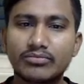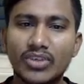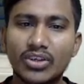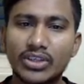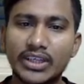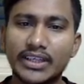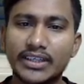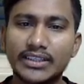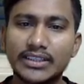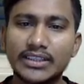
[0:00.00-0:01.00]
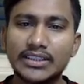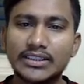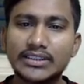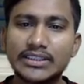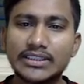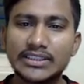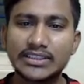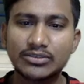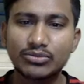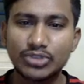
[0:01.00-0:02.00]
Okay, that is the
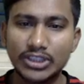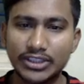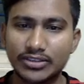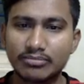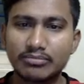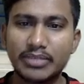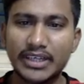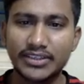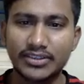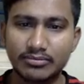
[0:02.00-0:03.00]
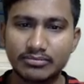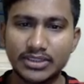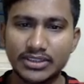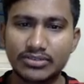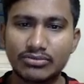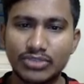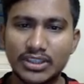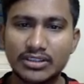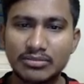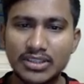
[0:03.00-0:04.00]
breadth
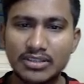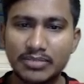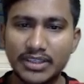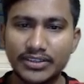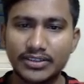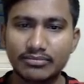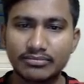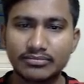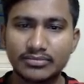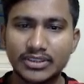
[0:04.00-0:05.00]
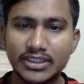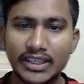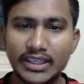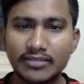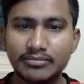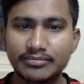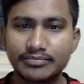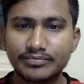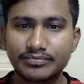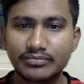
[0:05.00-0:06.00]
means breadth, right?
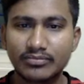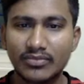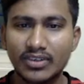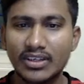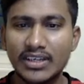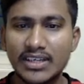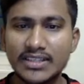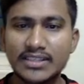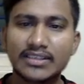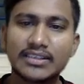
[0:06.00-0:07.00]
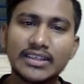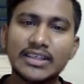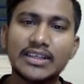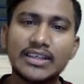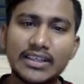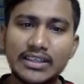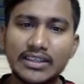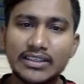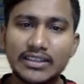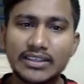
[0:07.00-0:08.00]
Yes.
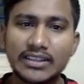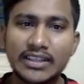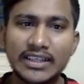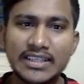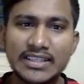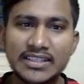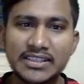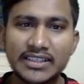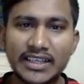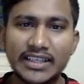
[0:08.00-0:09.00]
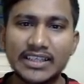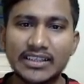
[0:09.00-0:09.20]
There is a tile.